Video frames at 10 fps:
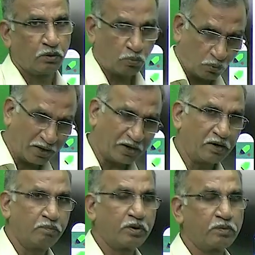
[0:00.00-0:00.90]
one
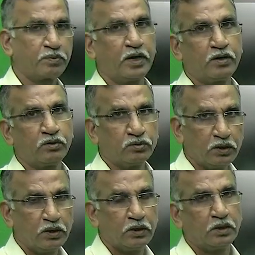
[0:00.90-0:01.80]
number prior to the